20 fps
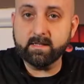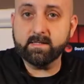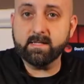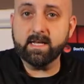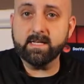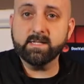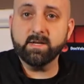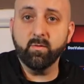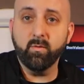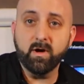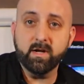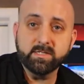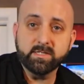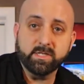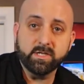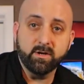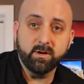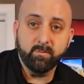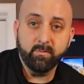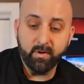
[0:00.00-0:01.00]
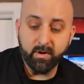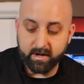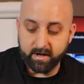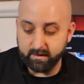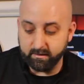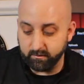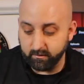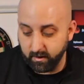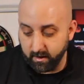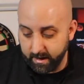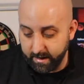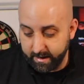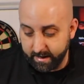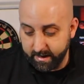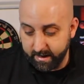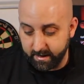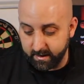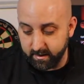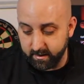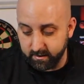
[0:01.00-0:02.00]
It says it wants you to put it right
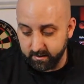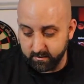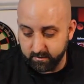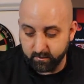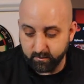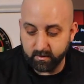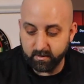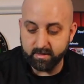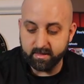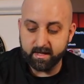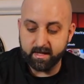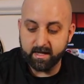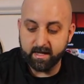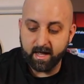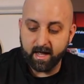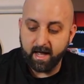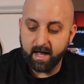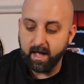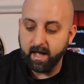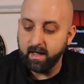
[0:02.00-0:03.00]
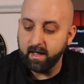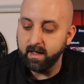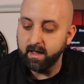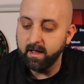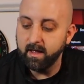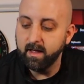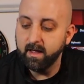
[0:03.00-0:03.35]
here where the